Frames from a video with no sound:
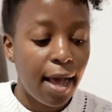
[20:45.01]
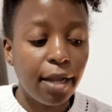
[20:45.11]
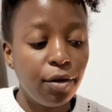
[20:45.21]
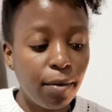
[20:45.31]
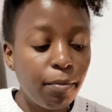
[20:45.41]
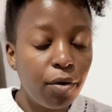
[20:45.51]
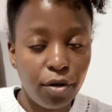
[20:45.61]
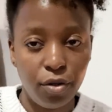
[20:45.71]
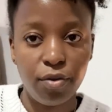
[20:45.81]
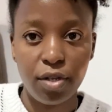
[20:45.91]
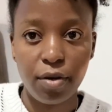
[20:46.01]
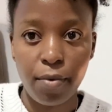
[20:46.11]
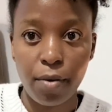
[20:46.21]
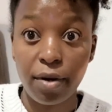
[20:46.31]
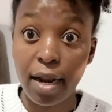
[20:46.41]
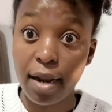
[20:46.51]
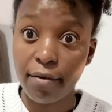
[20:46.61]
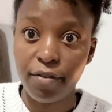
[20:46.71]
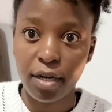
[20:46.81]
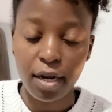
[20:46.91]
I know I'm gonna use it around. I
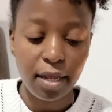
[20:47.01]
loved it